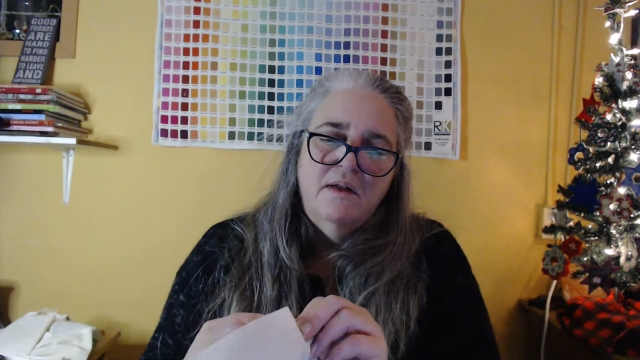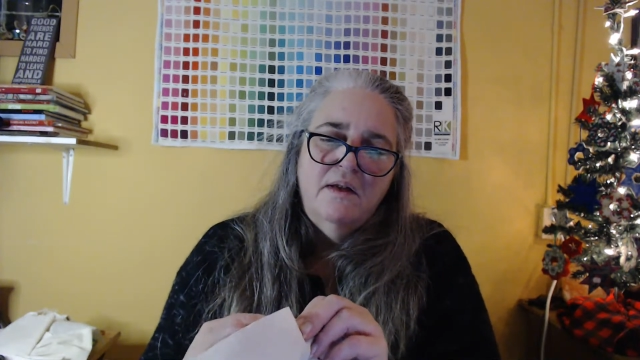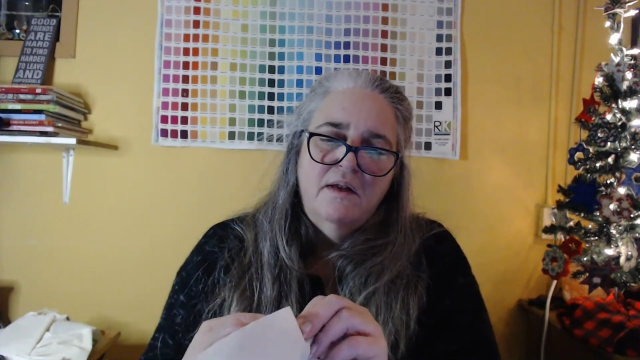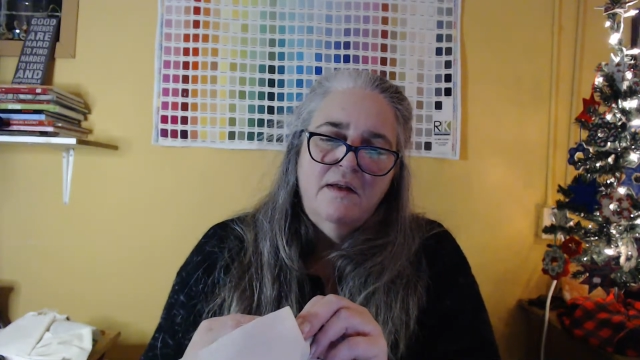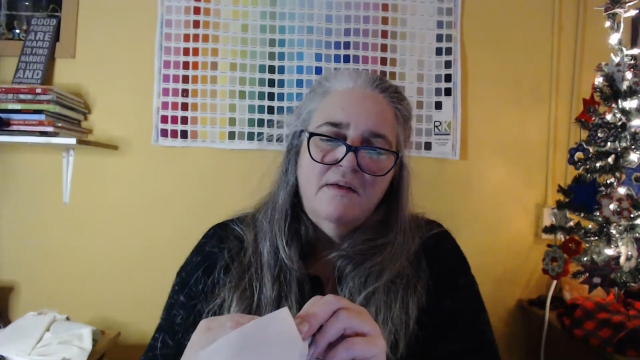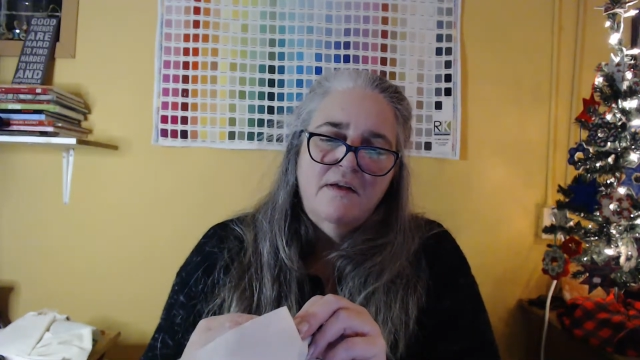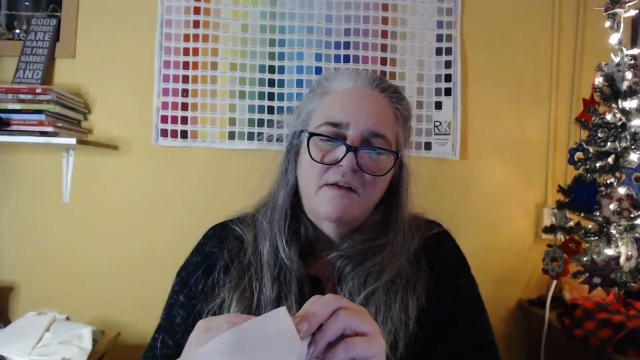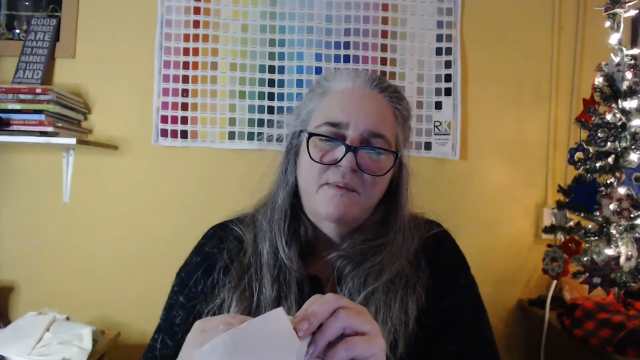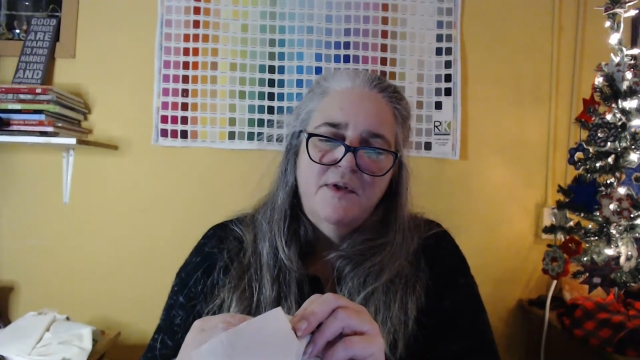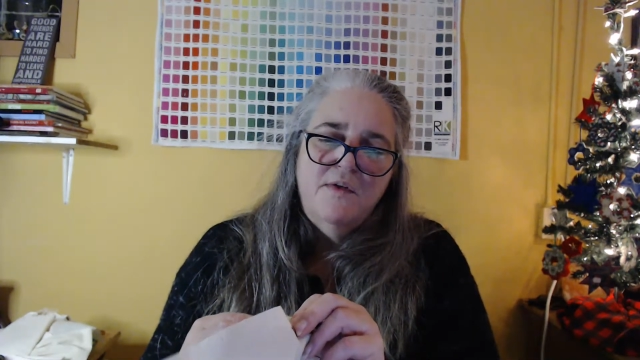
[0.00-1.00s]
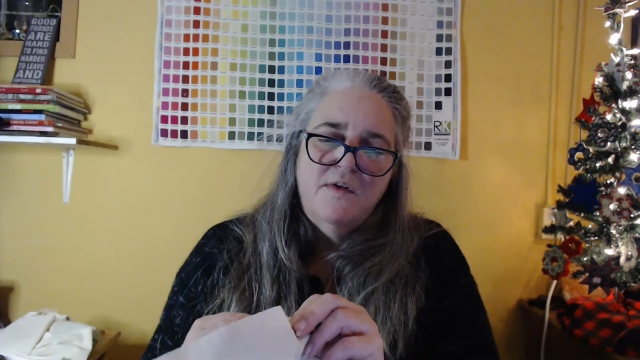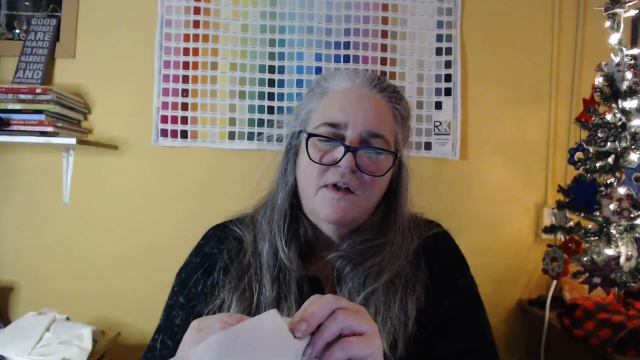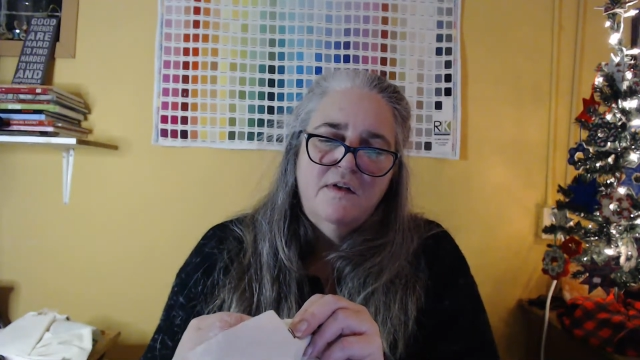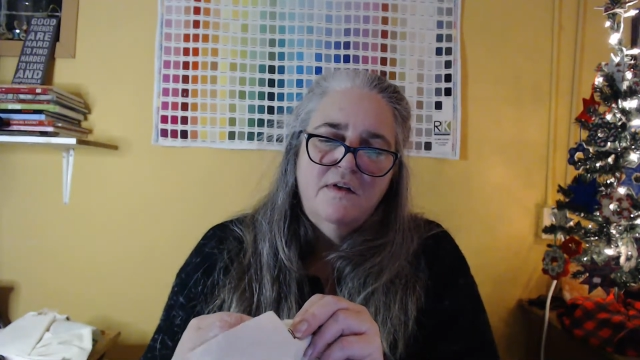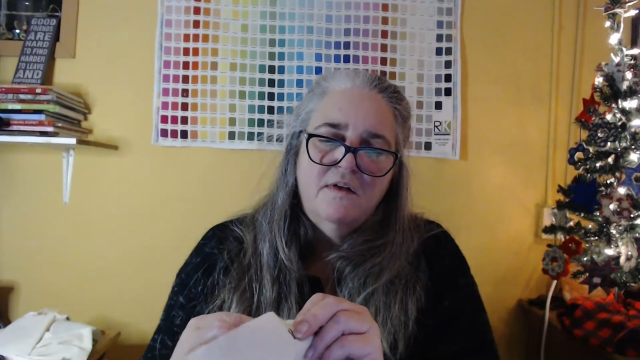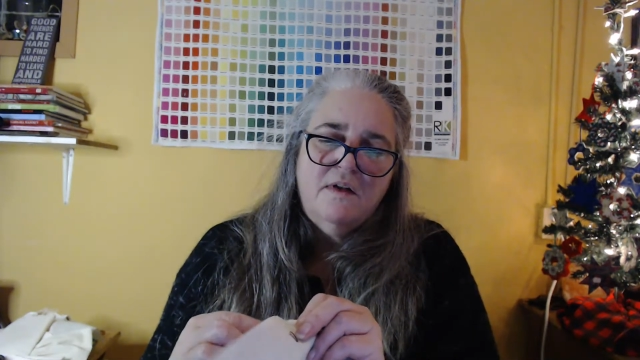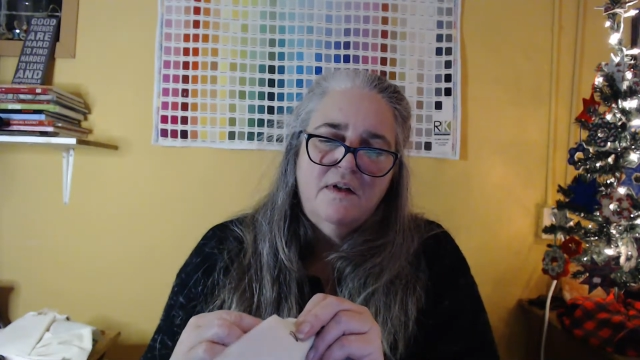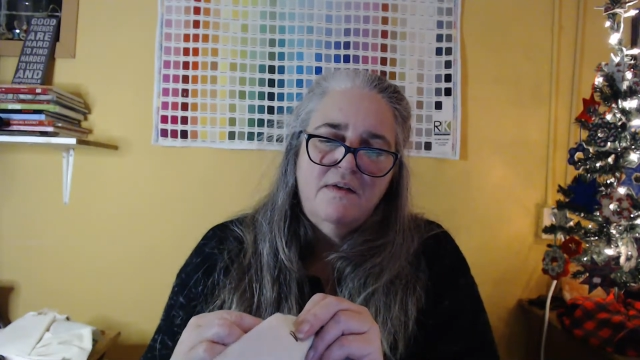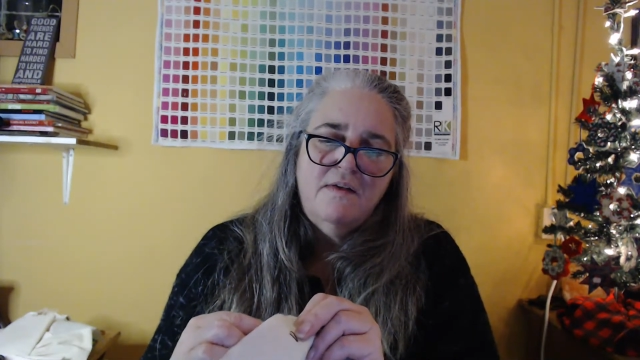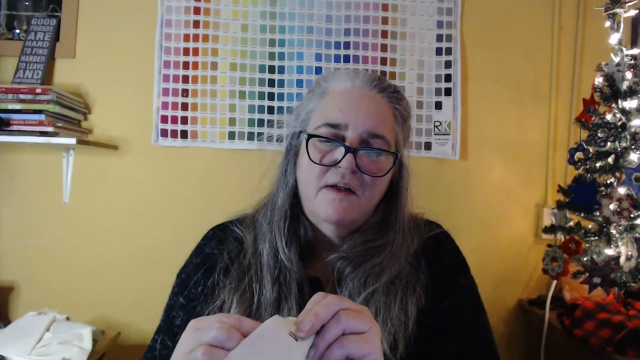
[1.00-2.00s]
yes, I suppose I could look
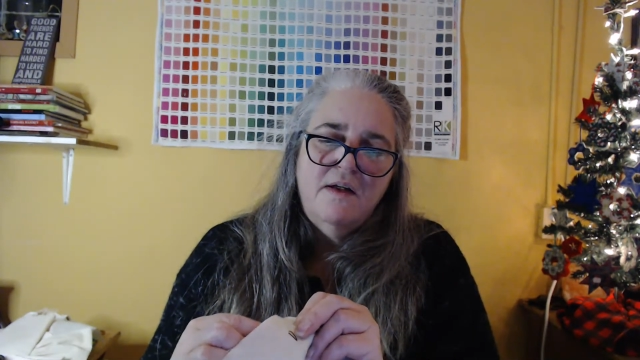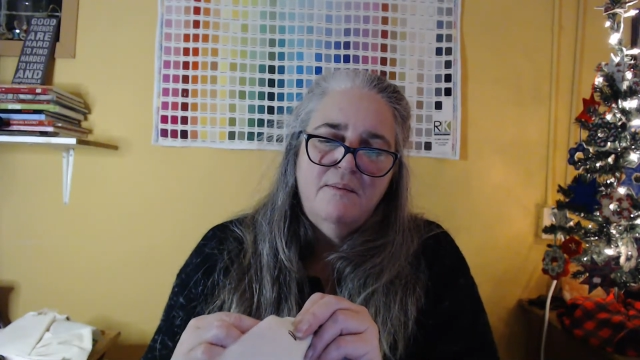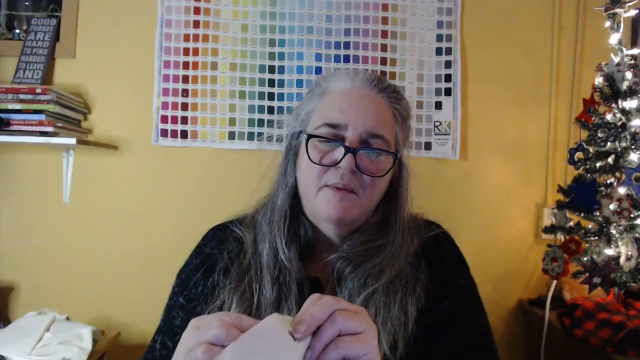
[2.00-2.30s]
this up.